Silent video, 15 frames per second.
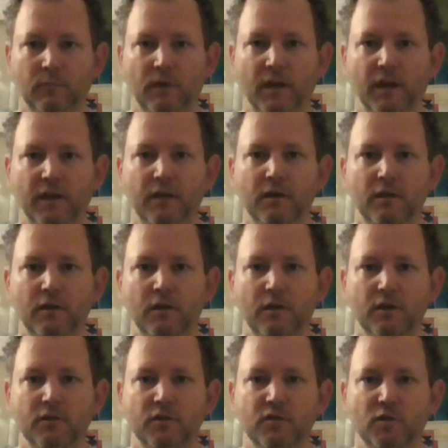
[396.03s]
Okay?
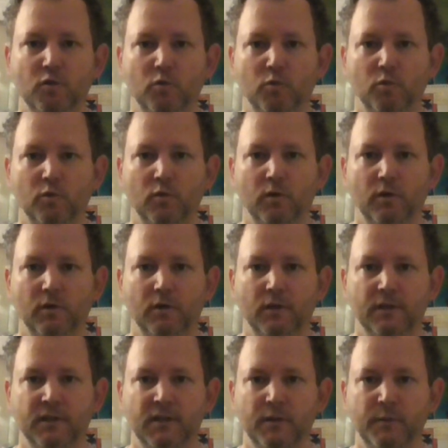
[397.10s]
So
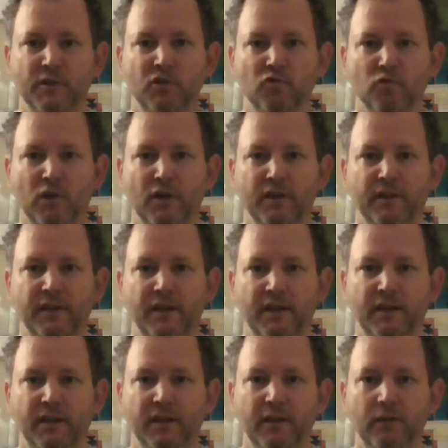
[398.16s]
it's going to be strong on the
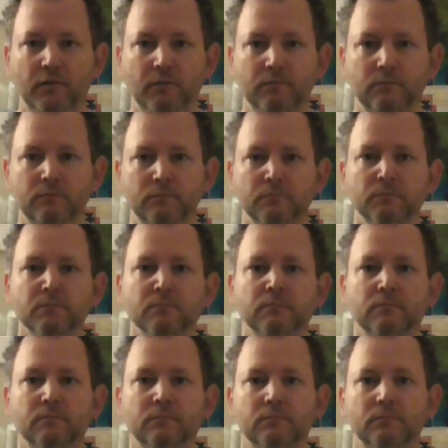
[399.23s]
inhale,
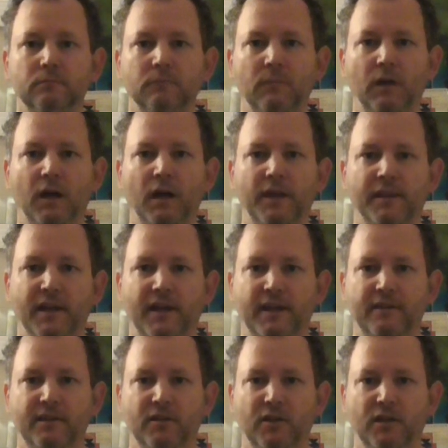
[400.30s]
and the
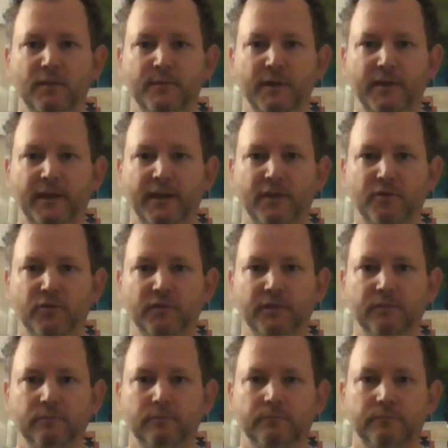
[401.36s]
exhale comes out naturally.